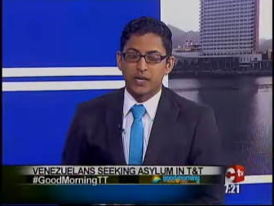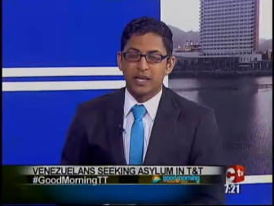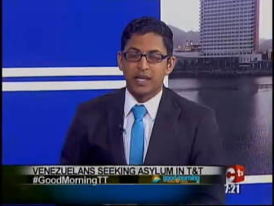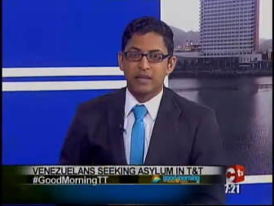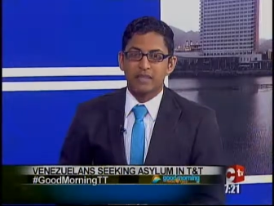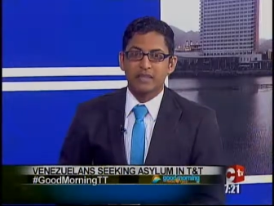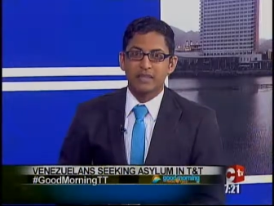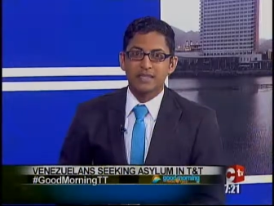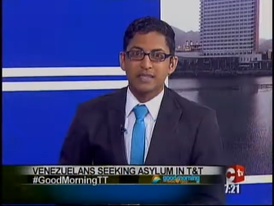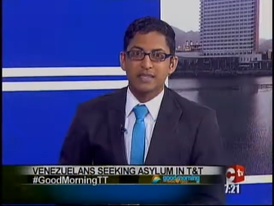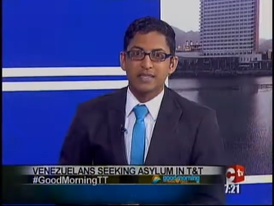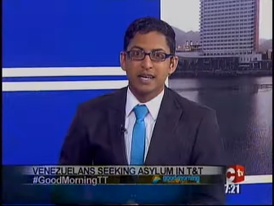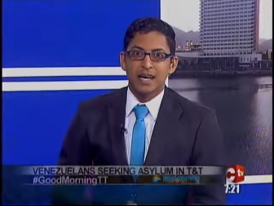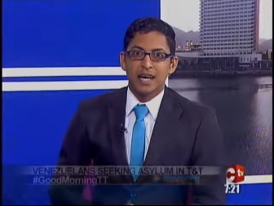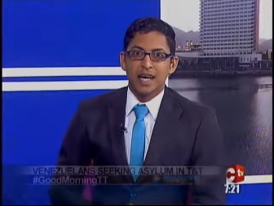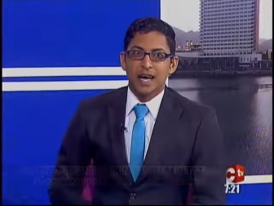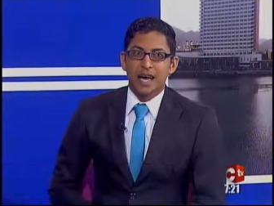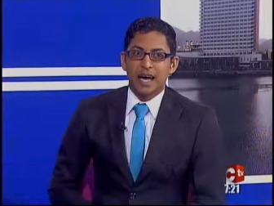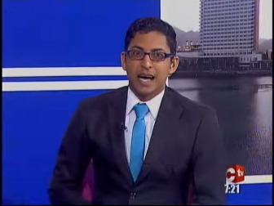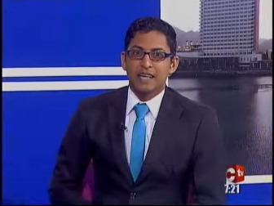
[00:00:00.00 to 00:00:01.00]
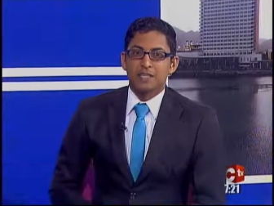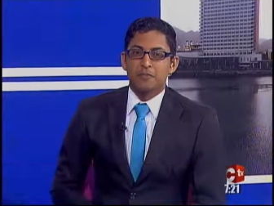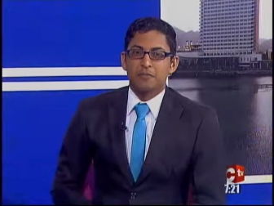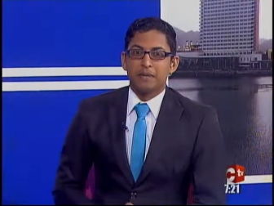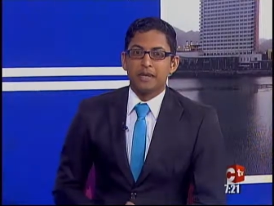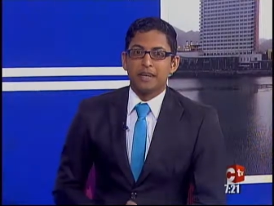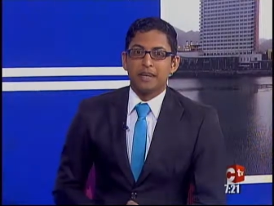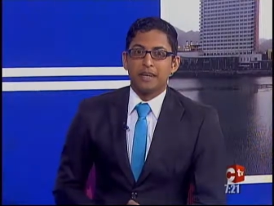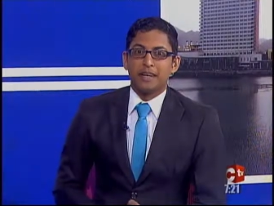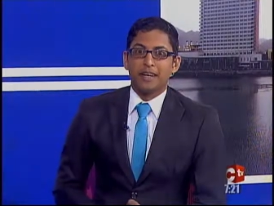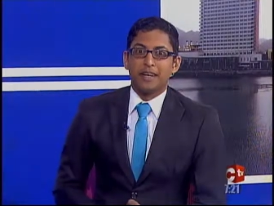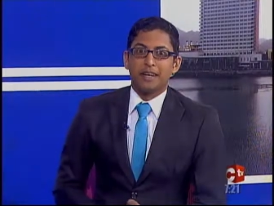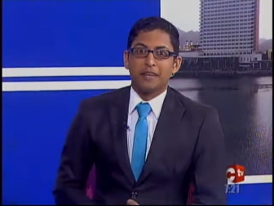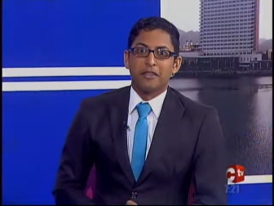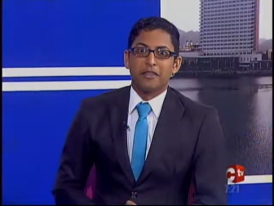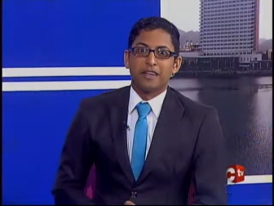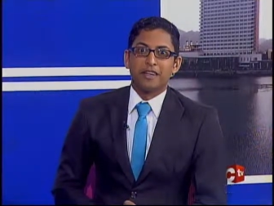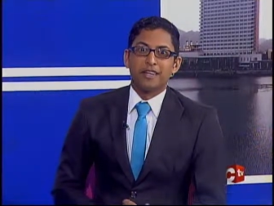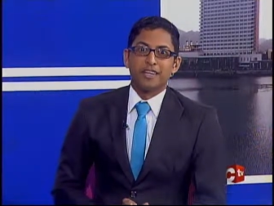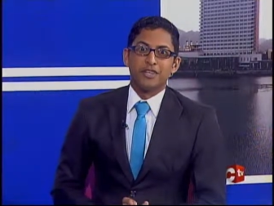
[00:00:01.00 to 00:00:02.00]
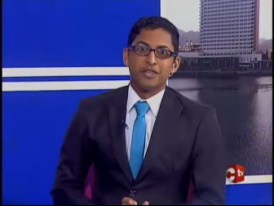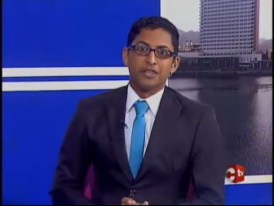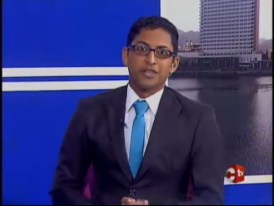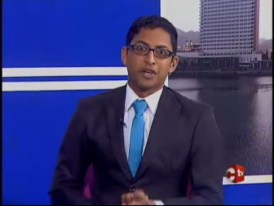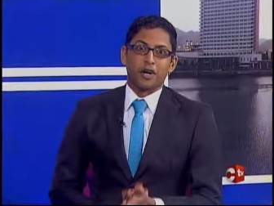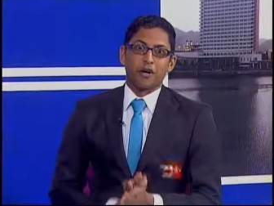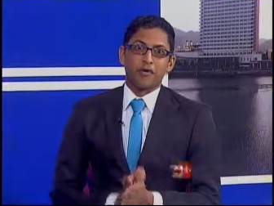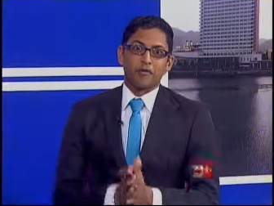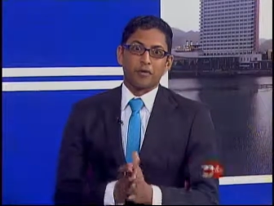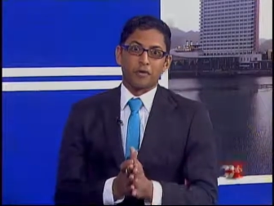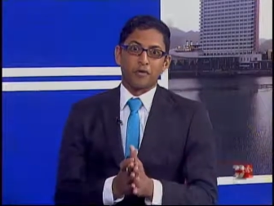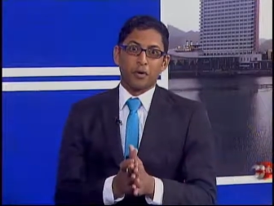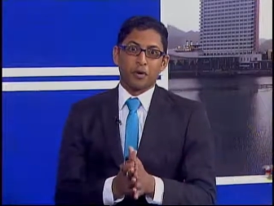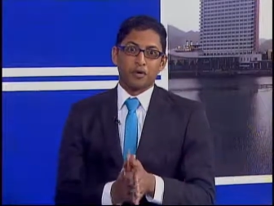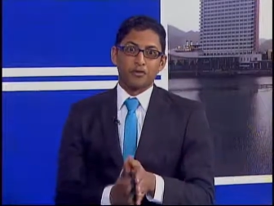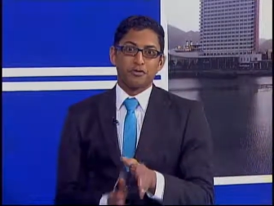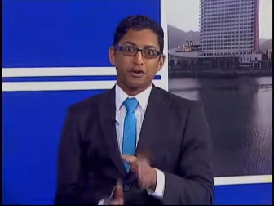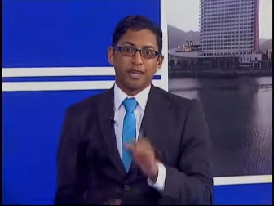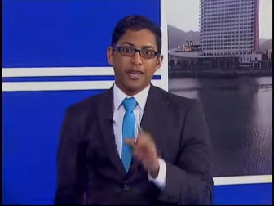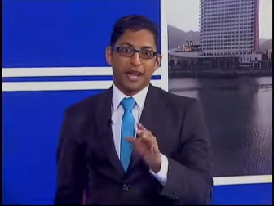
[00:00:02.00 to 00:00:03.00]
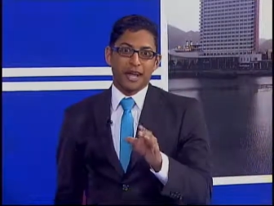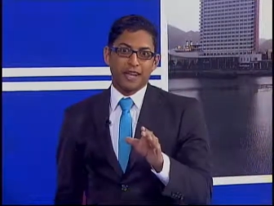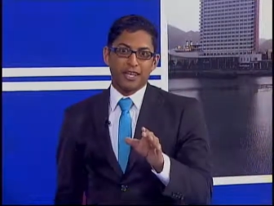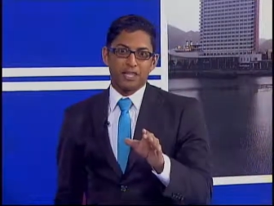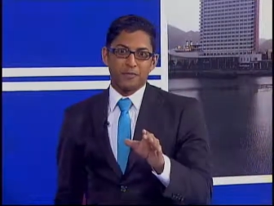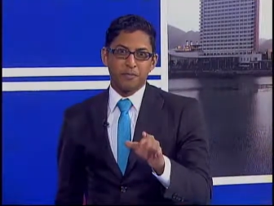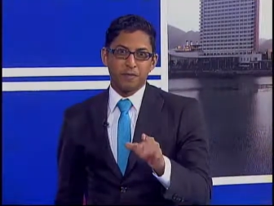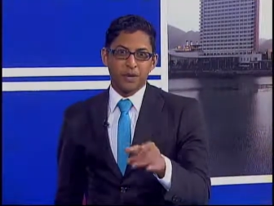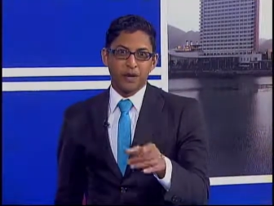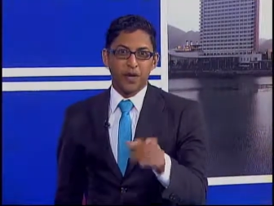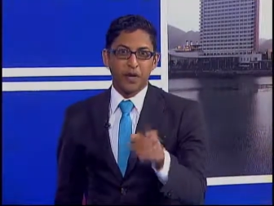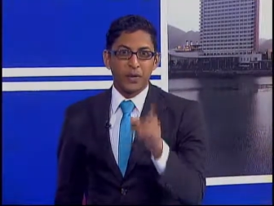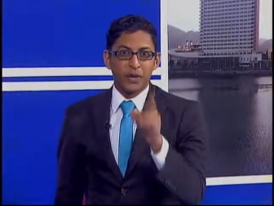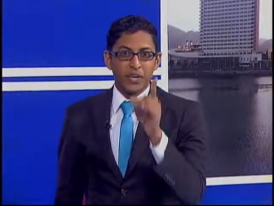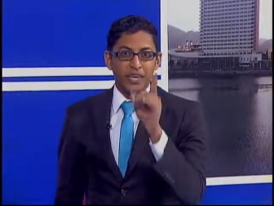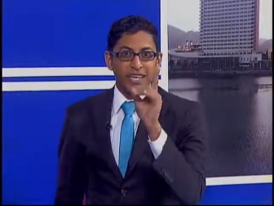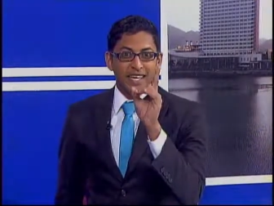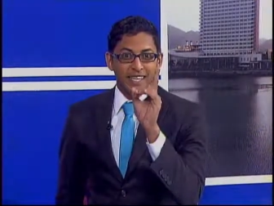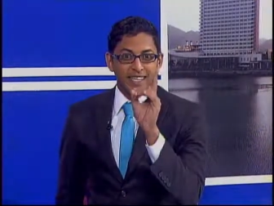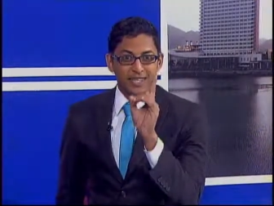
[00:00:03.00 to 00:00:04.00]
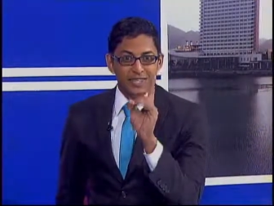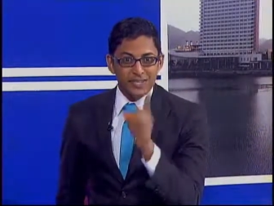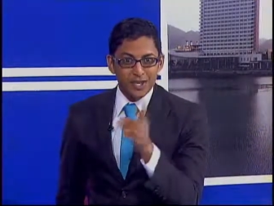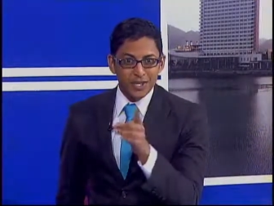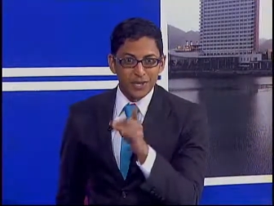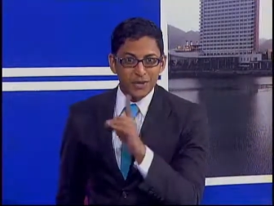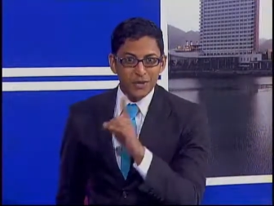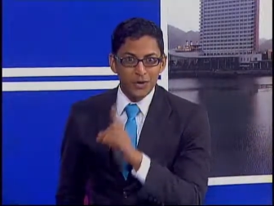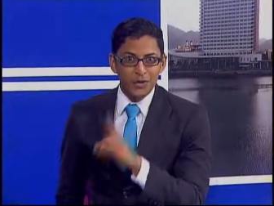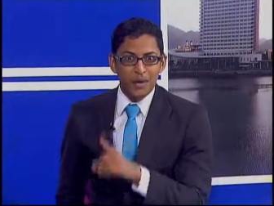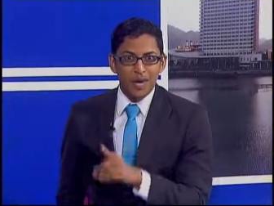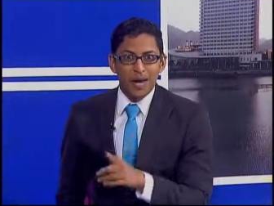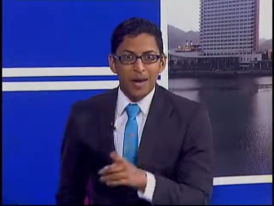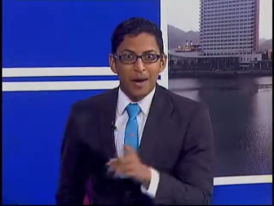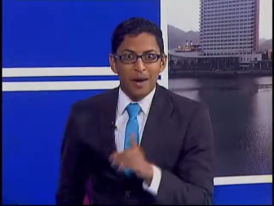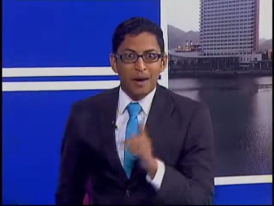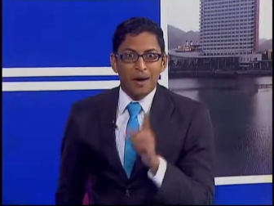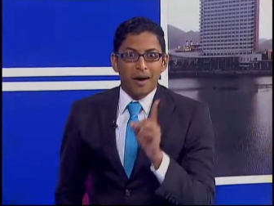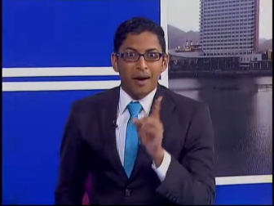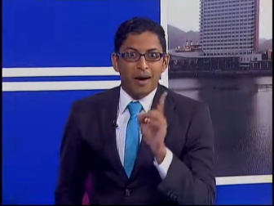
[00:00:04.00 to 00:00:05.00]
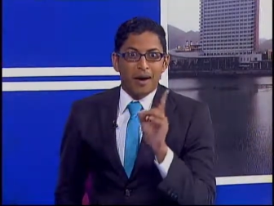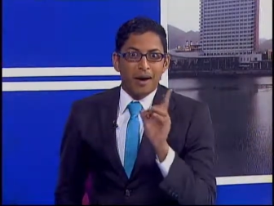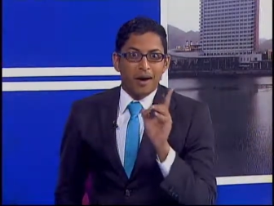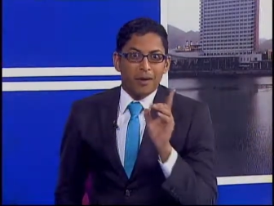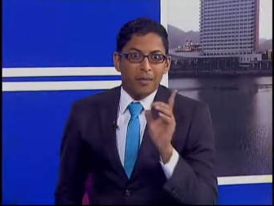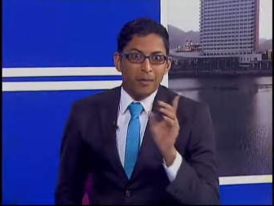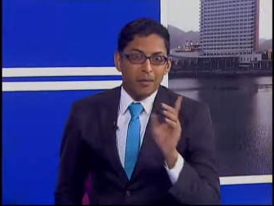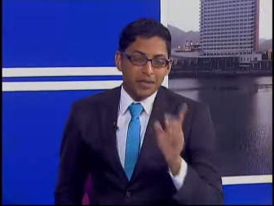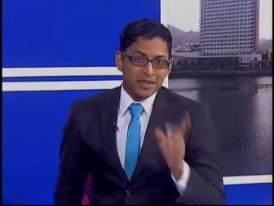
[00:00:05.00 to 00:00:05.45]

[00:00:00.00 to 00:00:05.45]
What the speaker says: This has been another edition of Good Morning Trinidad and Tobago. We continue with the